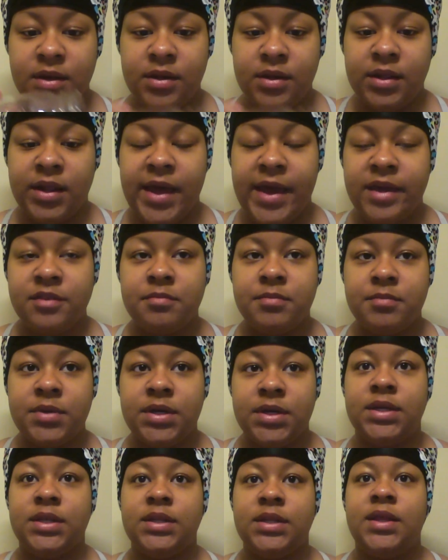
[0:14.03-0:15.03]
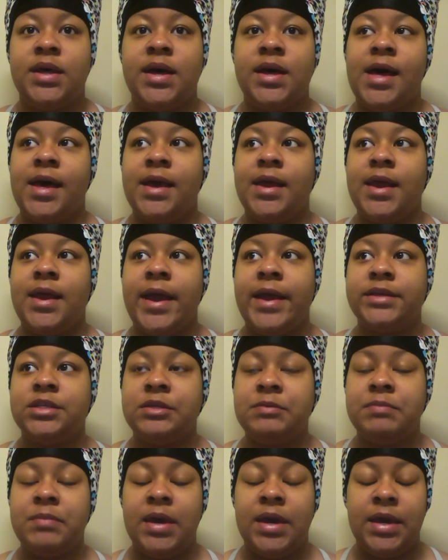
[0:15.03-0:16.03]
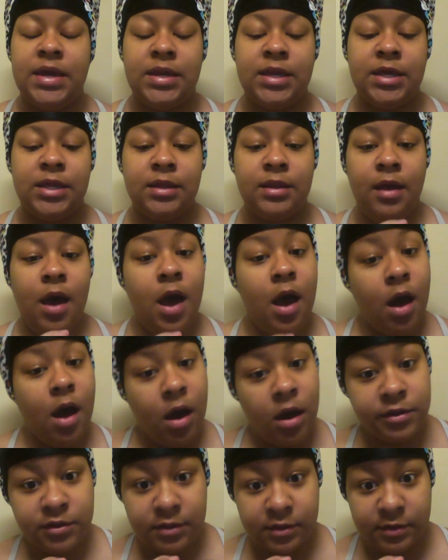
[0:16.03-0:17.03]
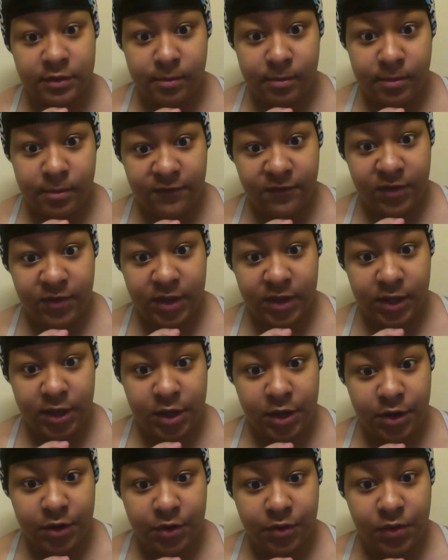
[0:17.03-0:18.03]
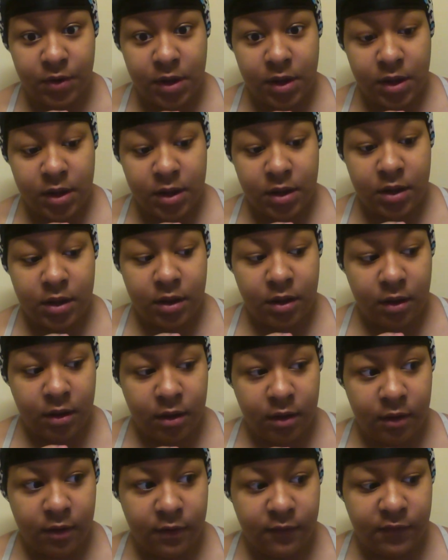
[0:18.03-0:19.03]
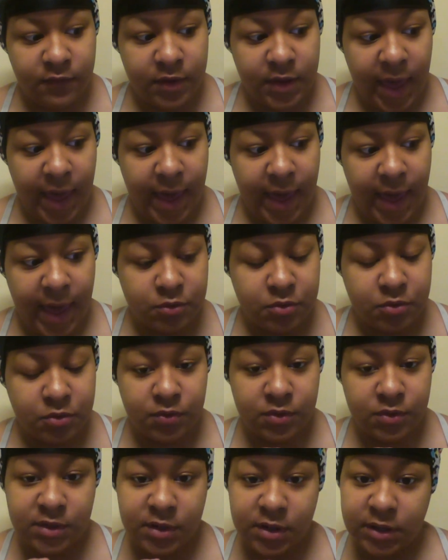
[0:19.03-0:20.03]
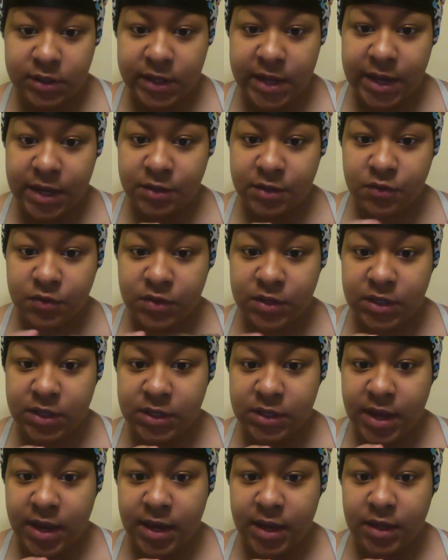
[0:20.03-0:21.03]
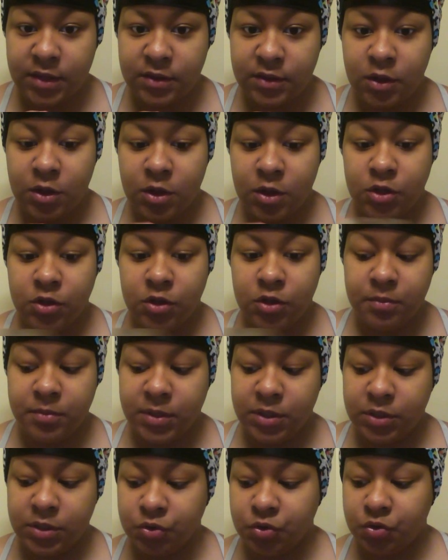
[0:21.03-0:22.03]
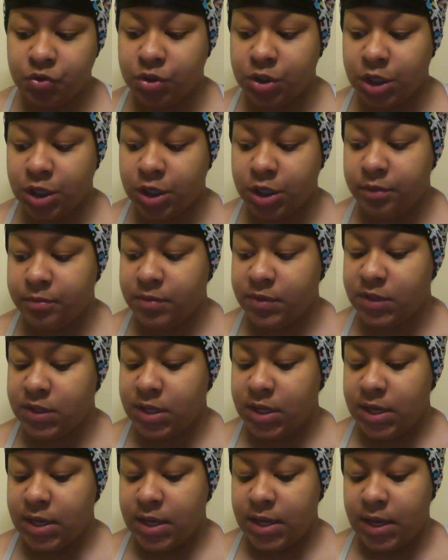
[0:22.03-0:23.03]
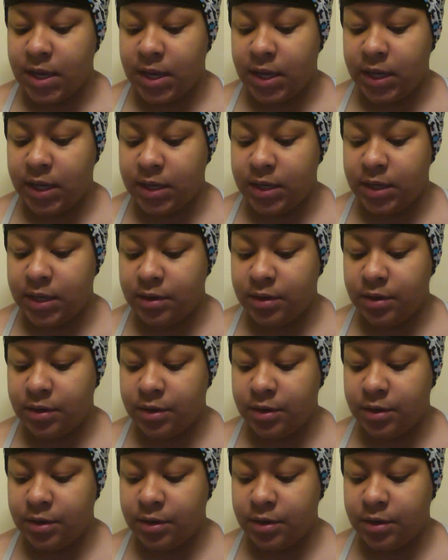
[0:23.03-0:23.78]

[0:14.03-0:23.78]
last month I actually made an awesome video of how to sterilize or sanitize your menstrual cups. And